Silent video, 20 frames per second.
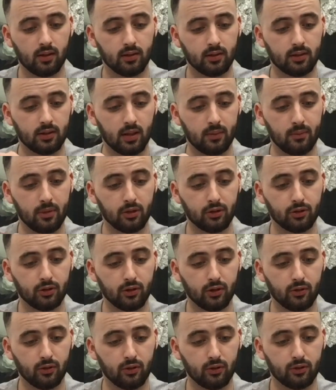is make
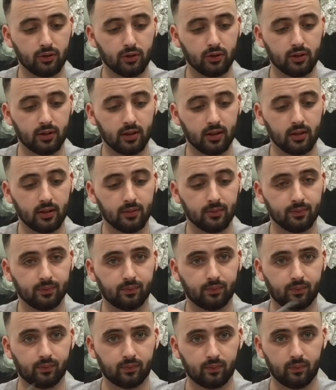sure they're not too tight.
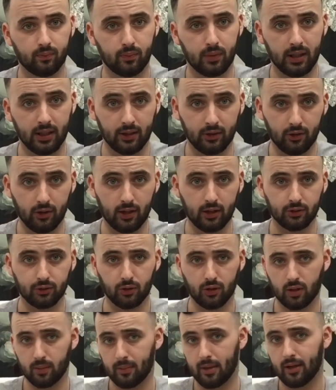You can do this
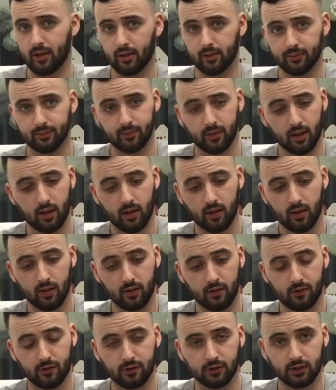on a mirror,
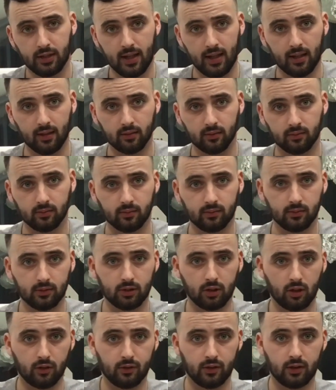flat
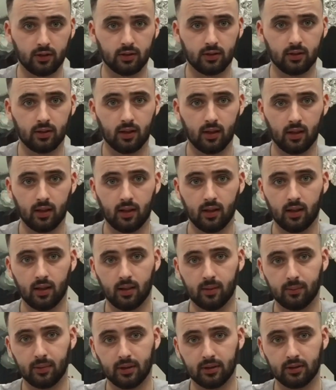surface,
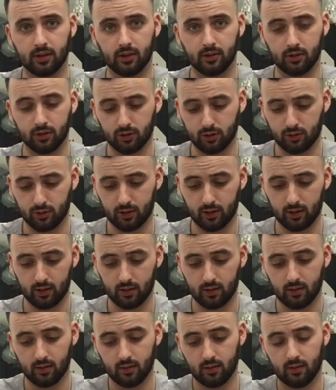and basically you're just going
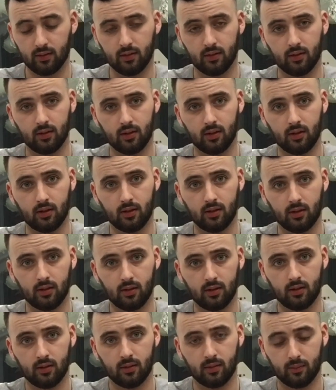to
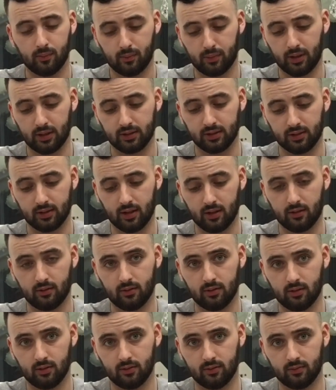press it
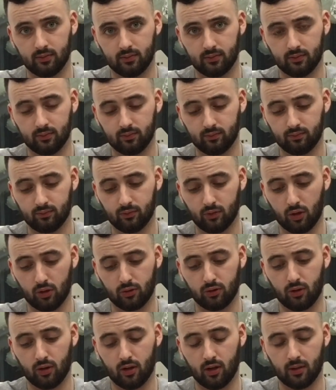down,
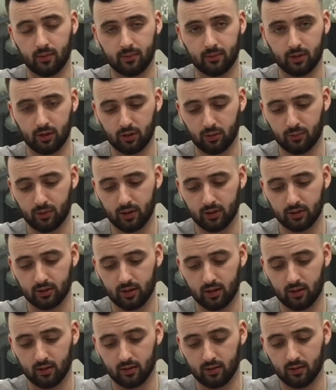not too hard. You don't want to
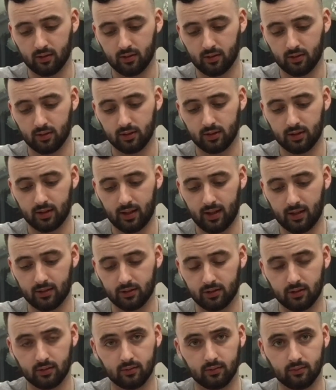start
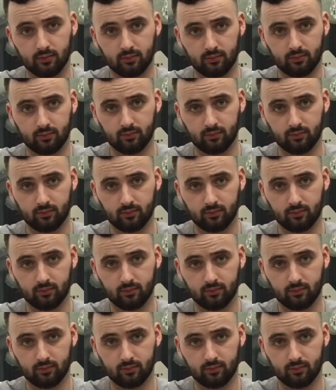scratching